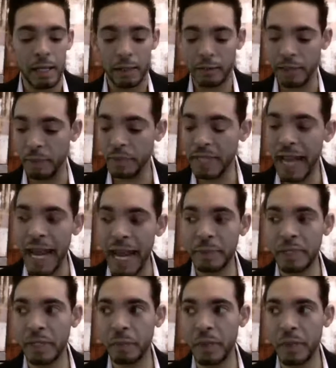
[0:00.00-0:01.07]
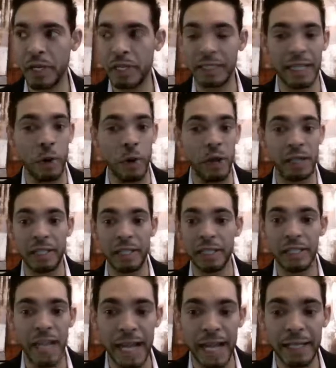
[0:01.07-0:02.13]
Sometimes it's because they want to
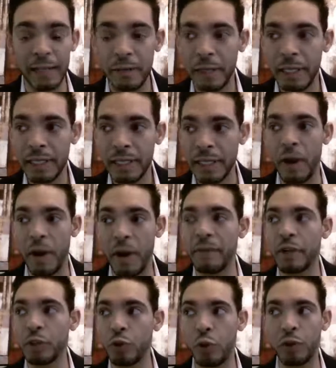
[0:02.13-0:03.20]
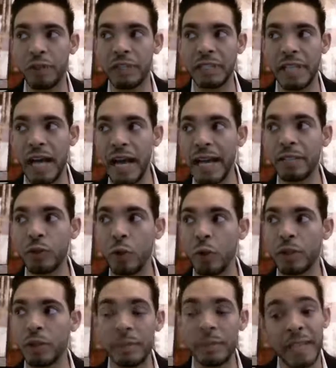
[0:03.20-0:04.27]
design, they want to have control of the designs,
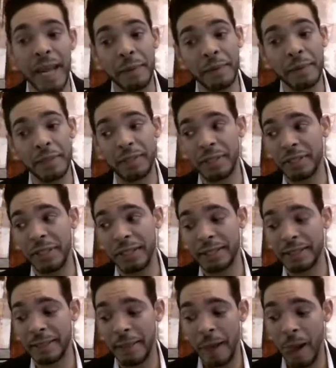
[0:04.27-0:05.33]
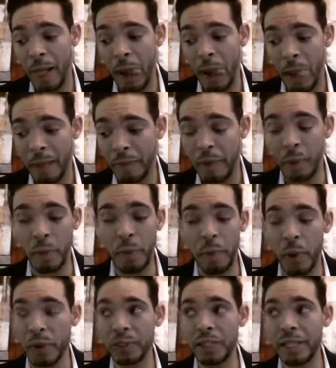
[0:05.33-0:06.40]
or sometimes it's just because the
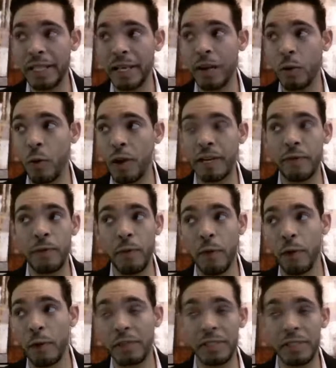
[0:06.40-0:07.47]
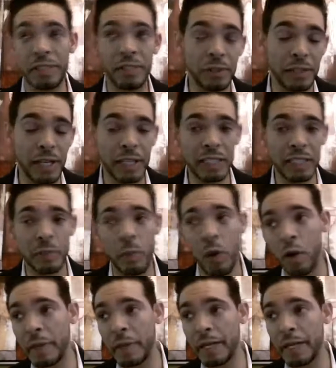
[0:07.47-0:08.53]
person they are working for, which is usually a
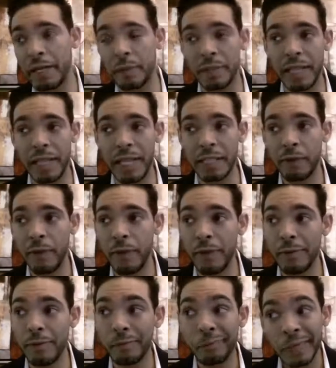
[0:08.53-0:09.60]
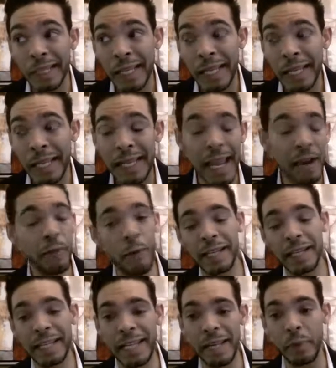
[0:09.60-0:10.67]
small or medium sized firm, can't
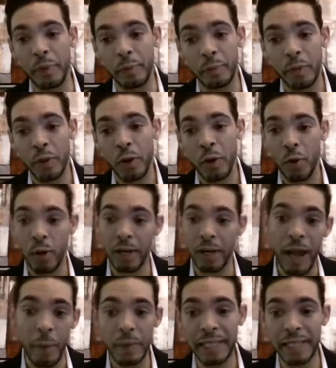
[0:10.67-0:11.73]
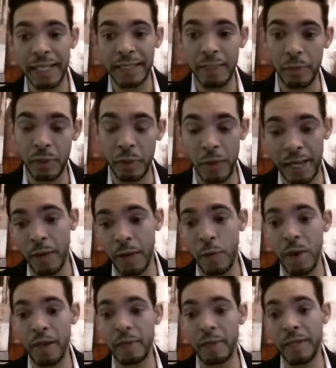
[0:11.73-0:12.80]
afford to keep them or compensate them the way they
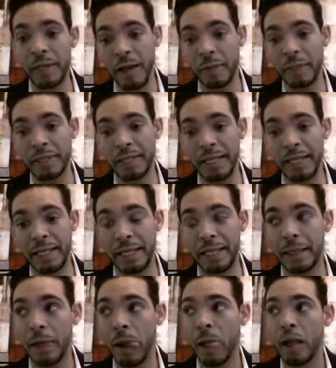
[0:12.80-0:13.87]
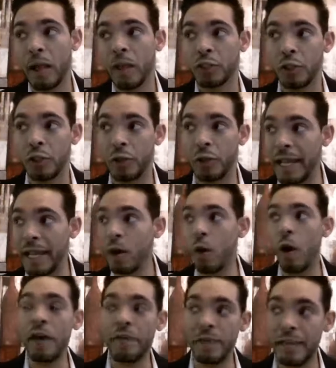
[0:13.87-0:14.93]
want to be compensated. So they go
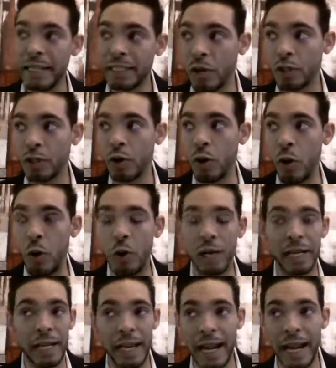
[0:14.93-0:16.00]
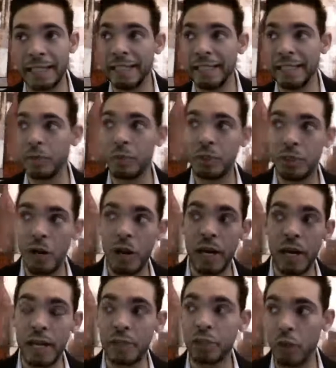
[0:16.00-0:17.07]
off and they start their own, and then I see them
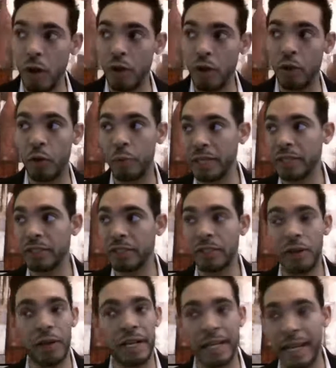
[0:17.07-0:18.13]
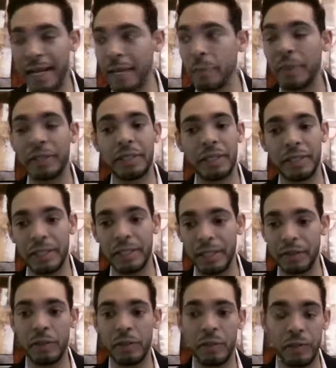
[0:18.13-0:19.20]
start and struggle because starting any business
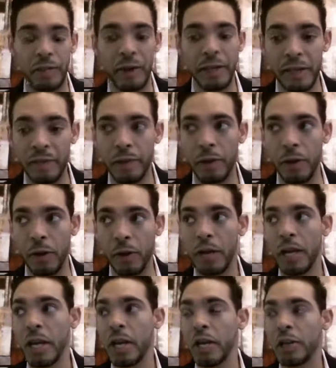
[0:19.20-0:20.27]
is, is very difficult.